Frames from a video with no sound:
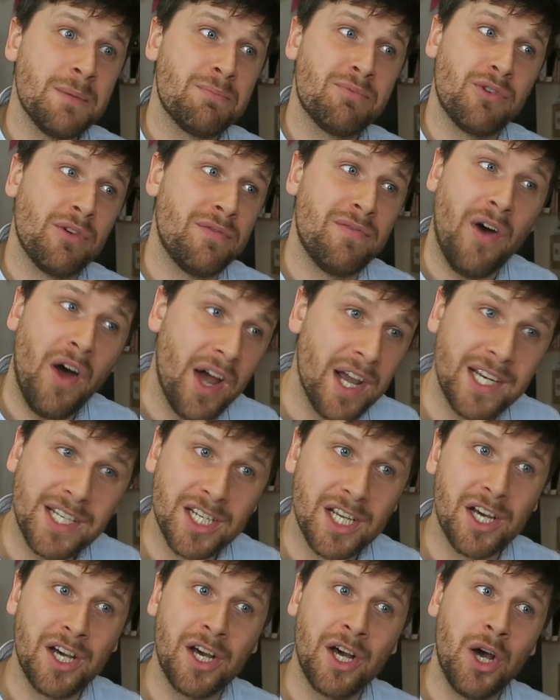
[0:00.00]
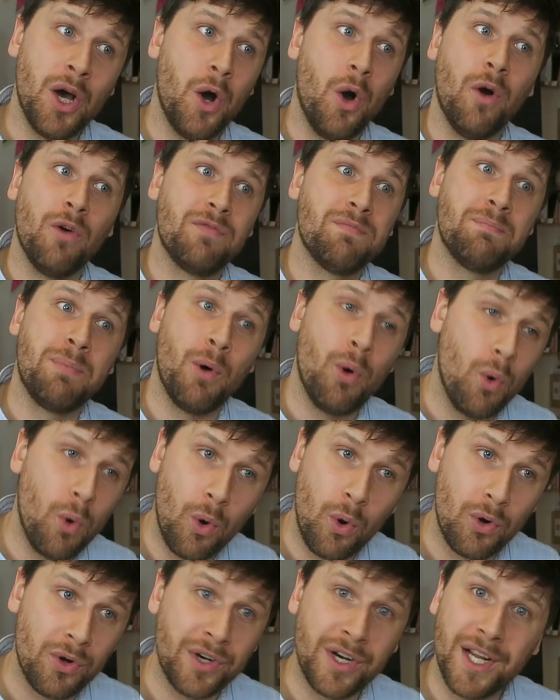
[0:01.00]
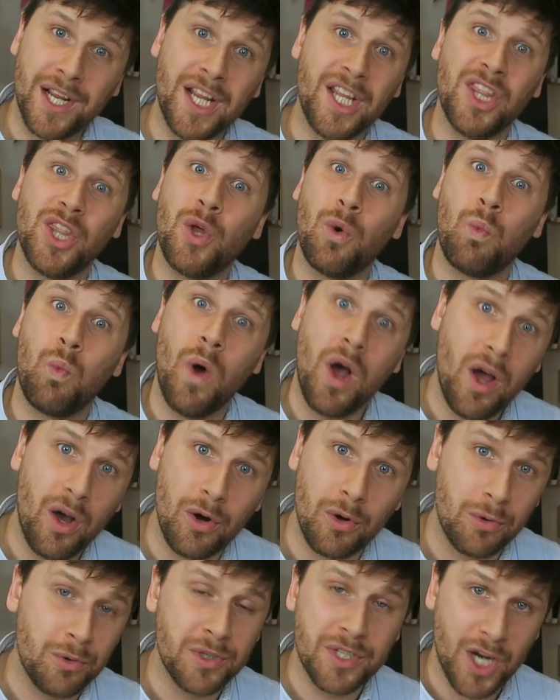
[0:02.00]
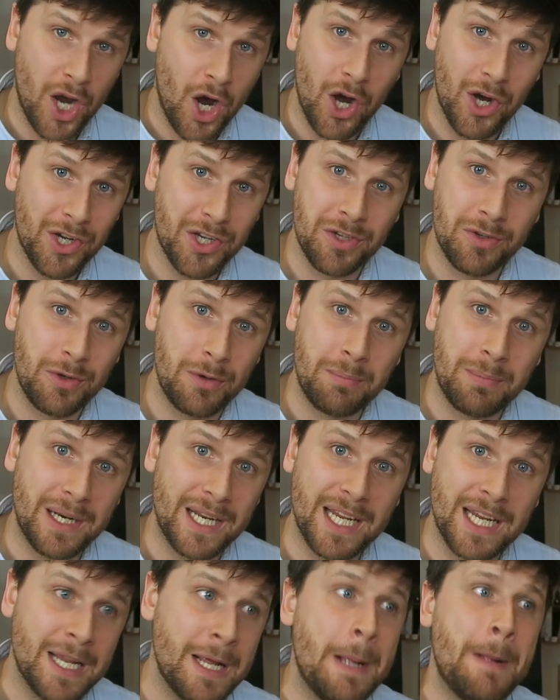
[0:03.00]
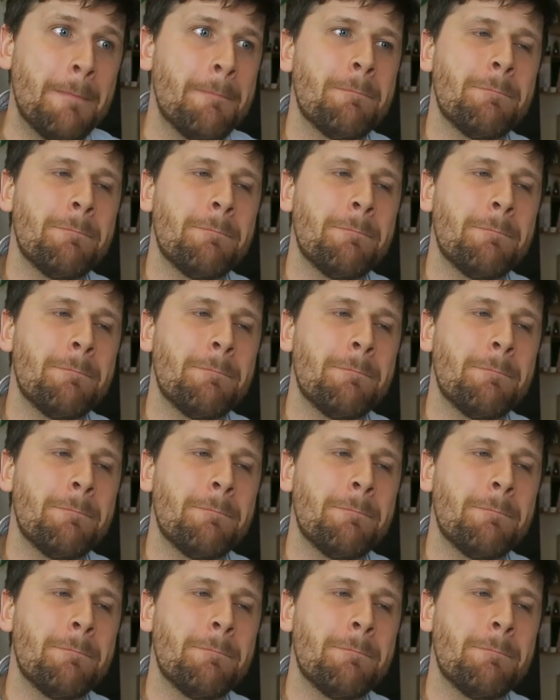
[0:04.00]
provider of porn in the world, arguably,